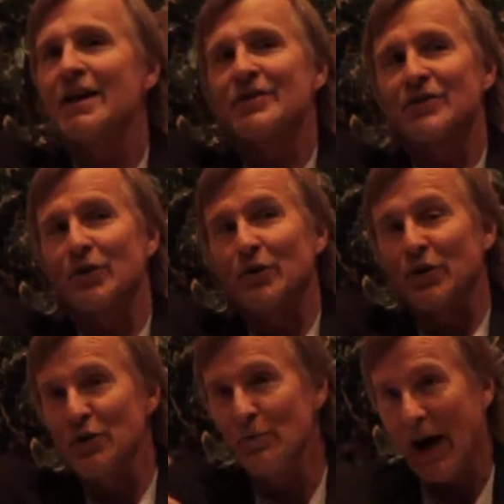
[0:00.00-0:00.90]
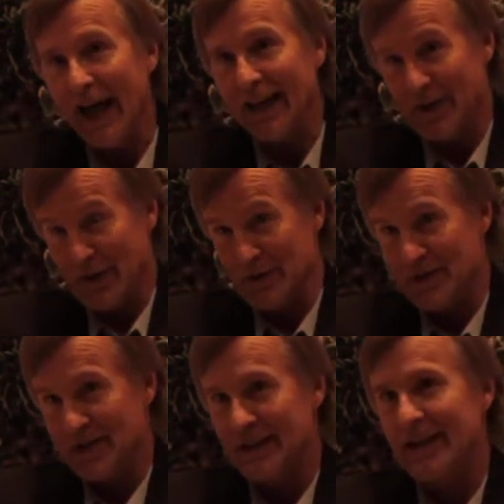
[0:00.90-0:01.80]
So you buy
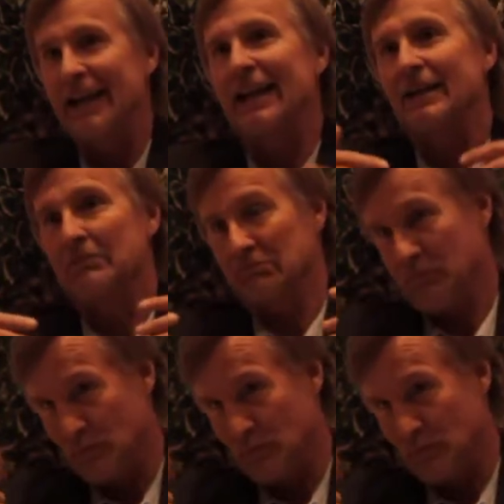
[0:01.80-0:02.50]
those, and